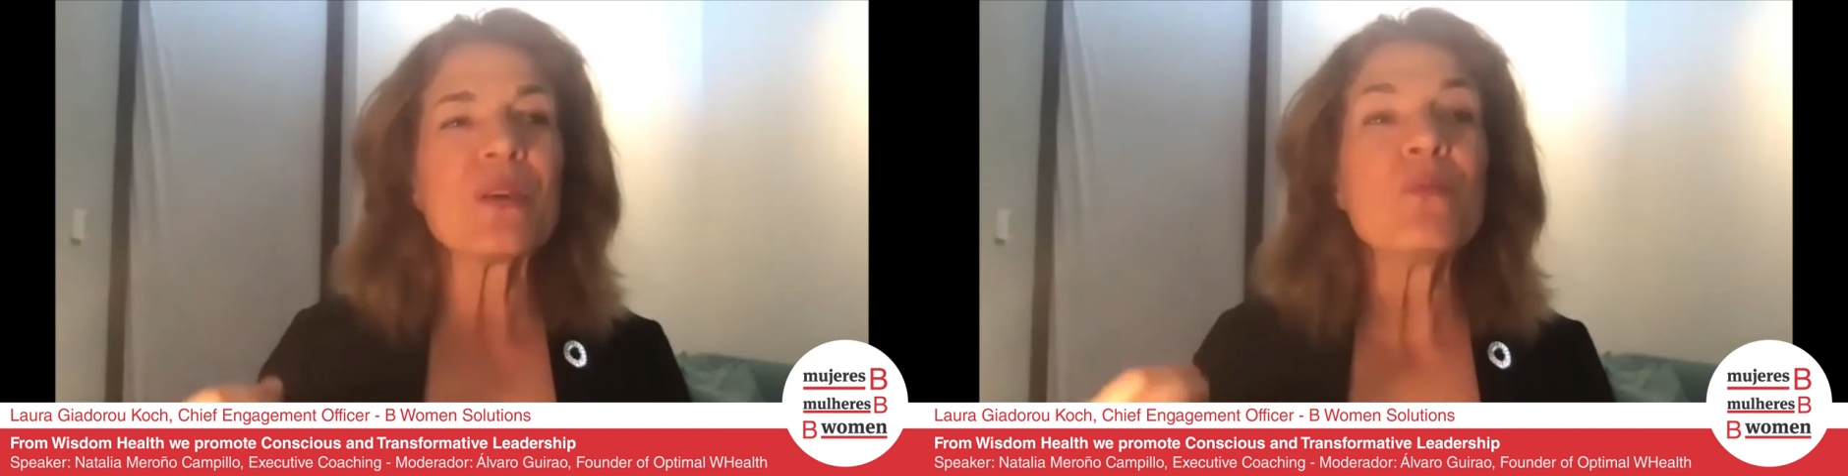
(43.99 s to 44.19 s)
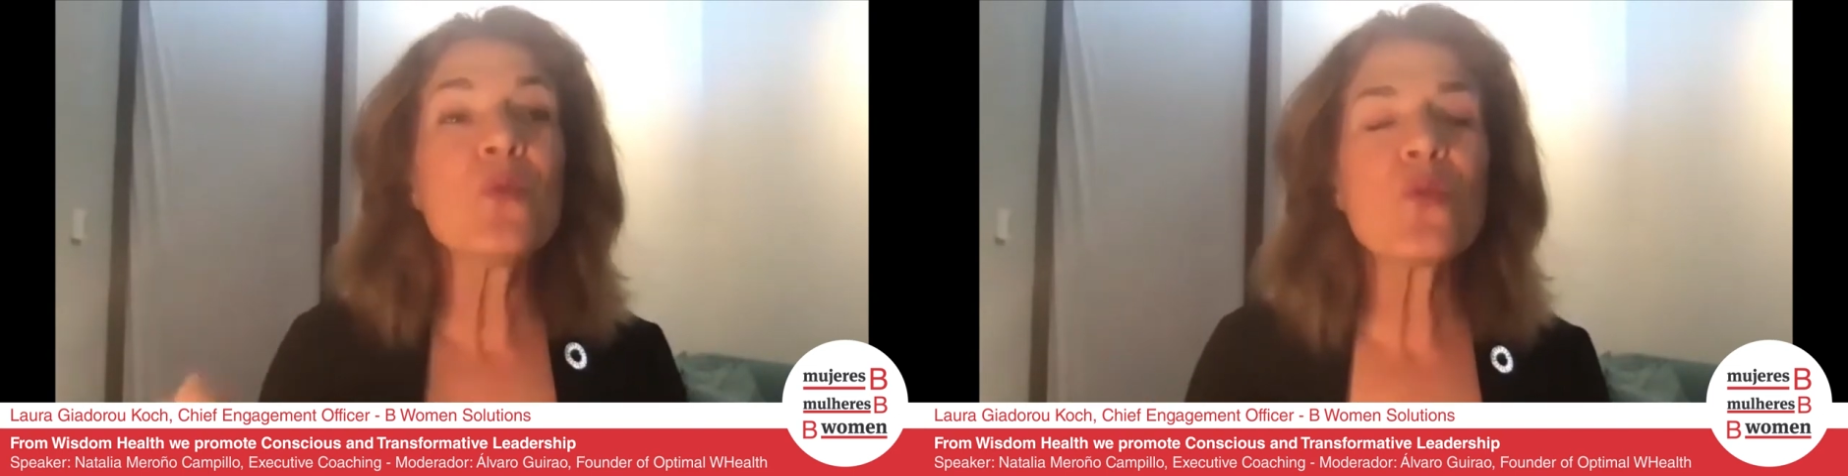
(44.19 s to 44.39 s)

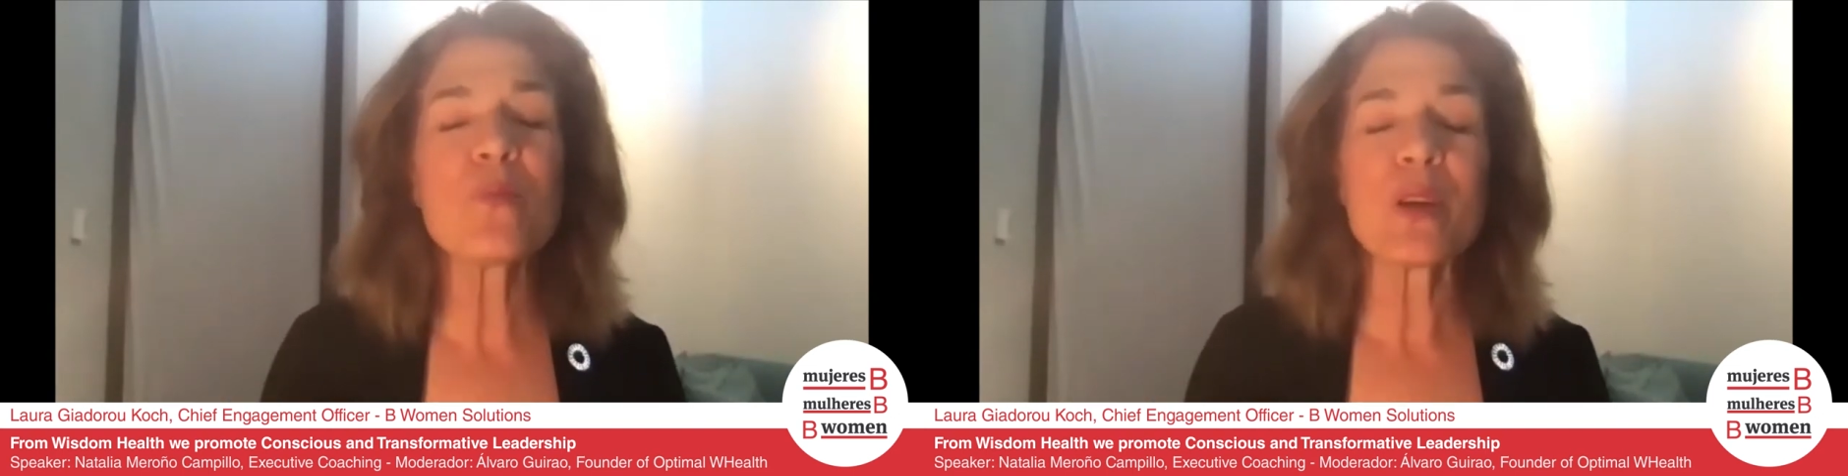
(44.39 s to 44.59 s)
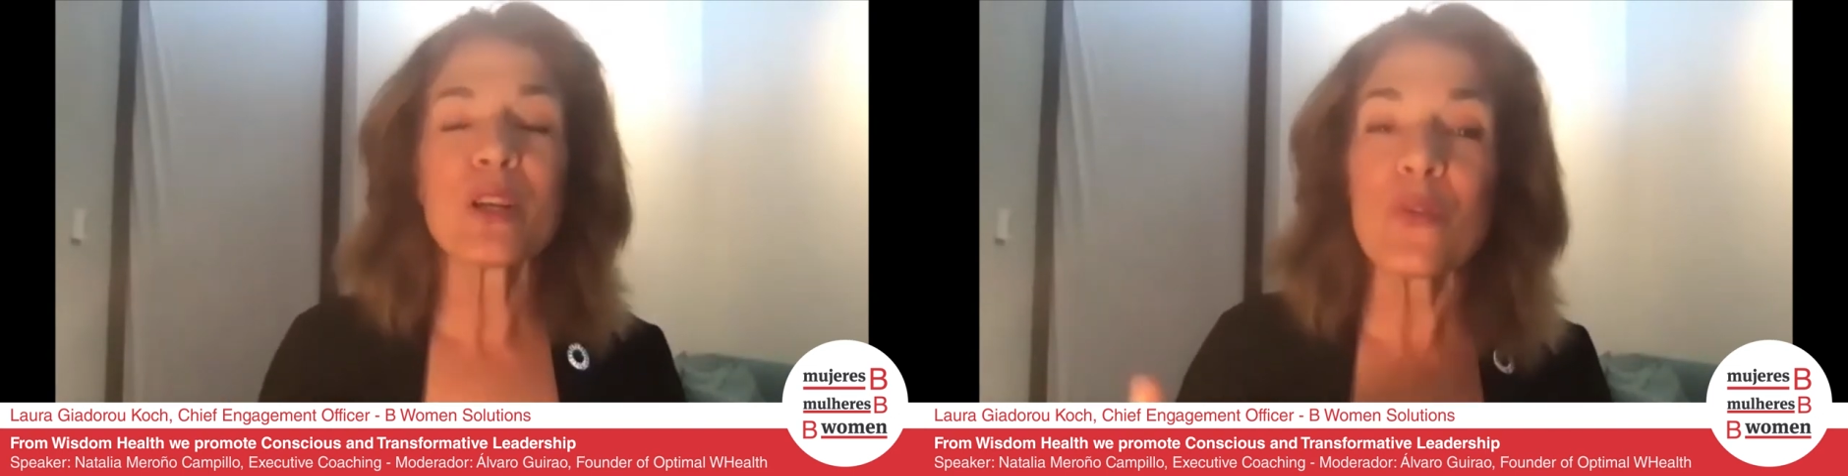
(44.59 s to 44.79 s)

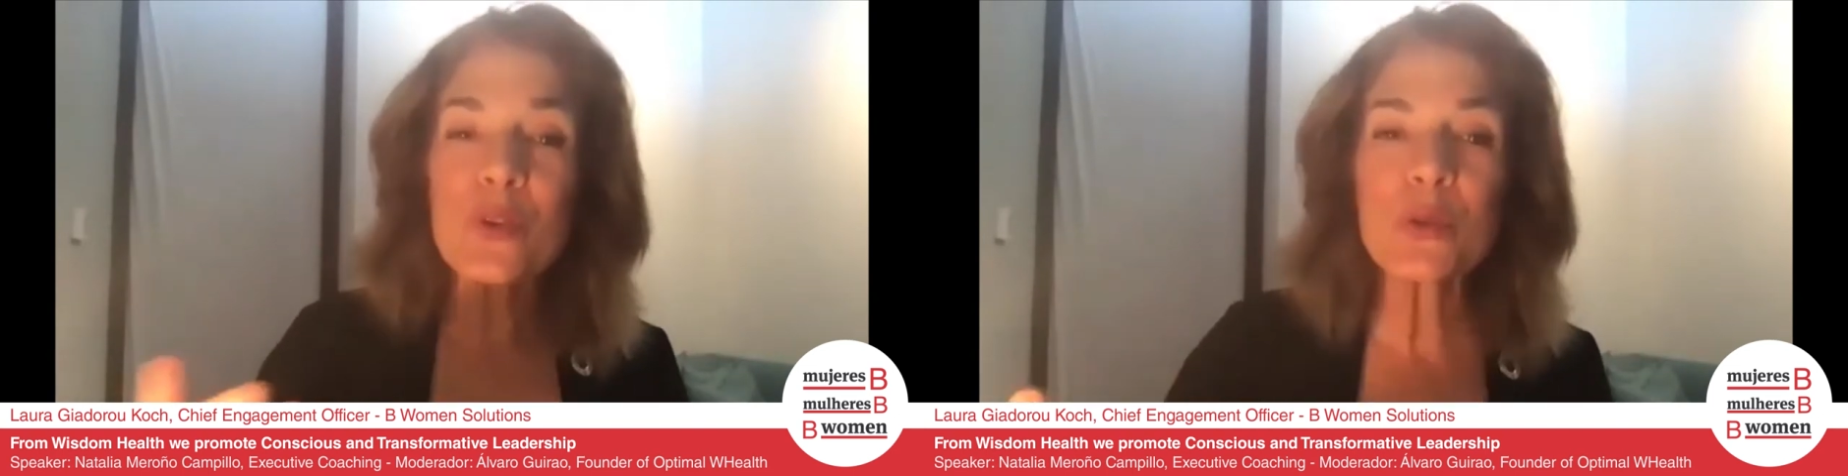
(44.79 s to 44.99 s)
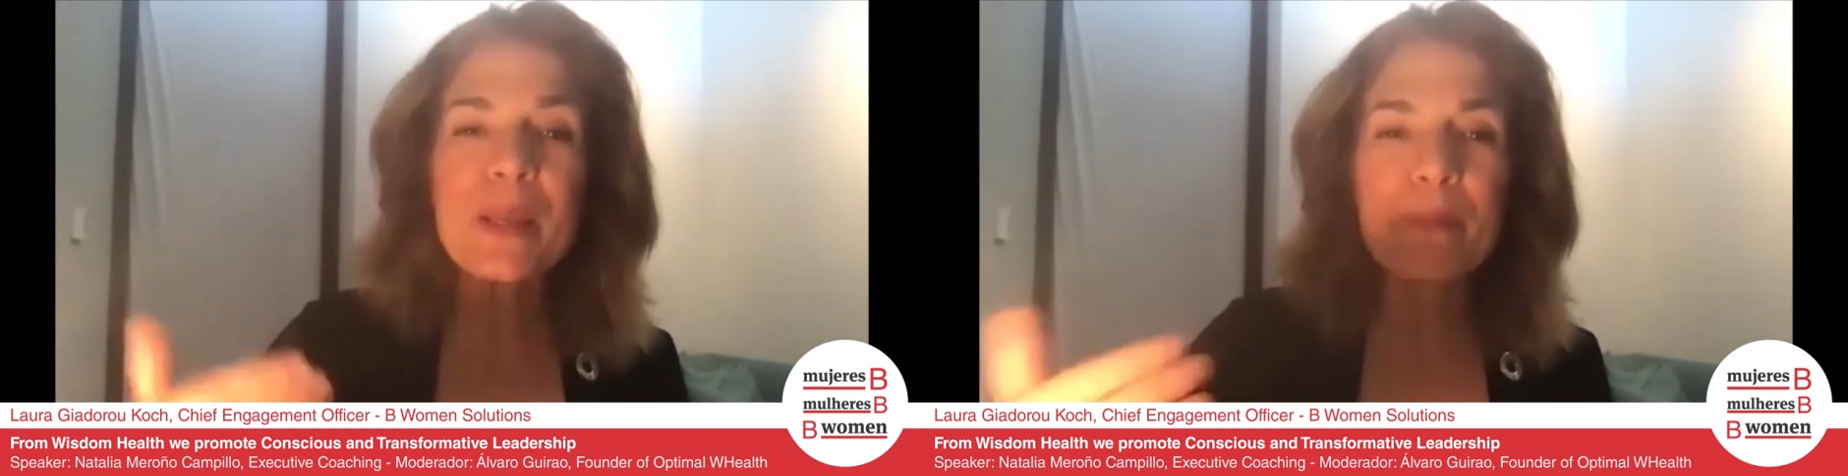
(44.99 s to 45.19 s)
movement of
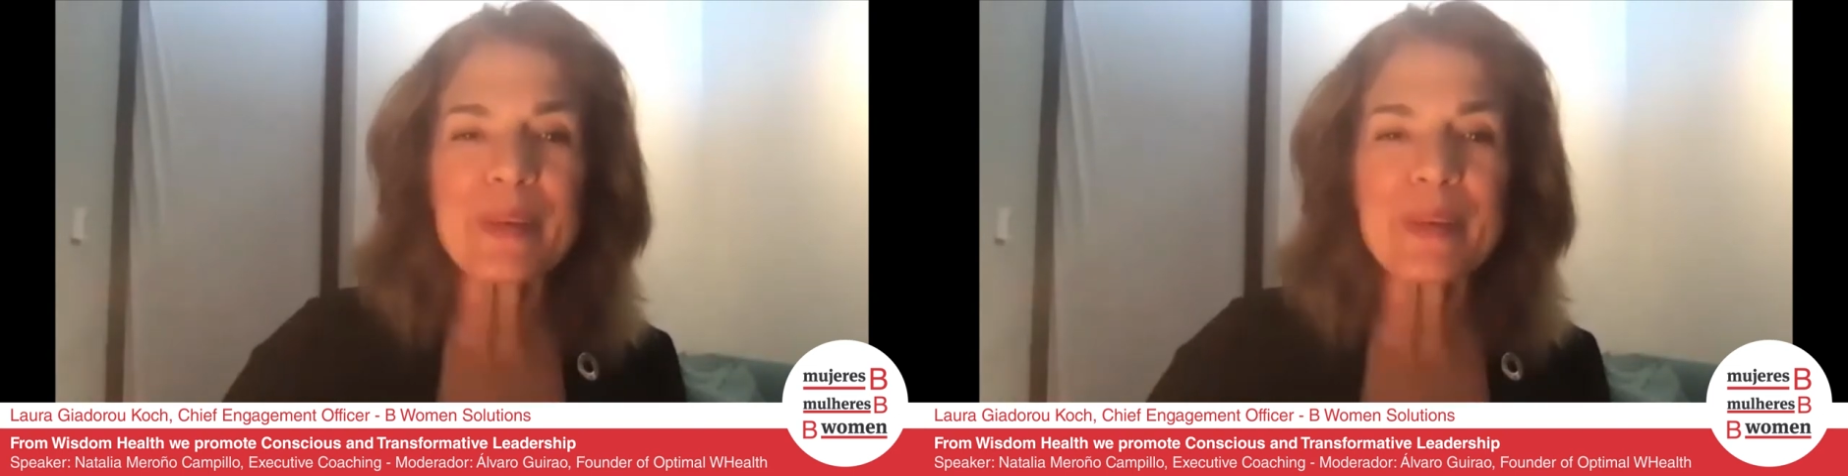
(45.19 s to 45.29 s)
using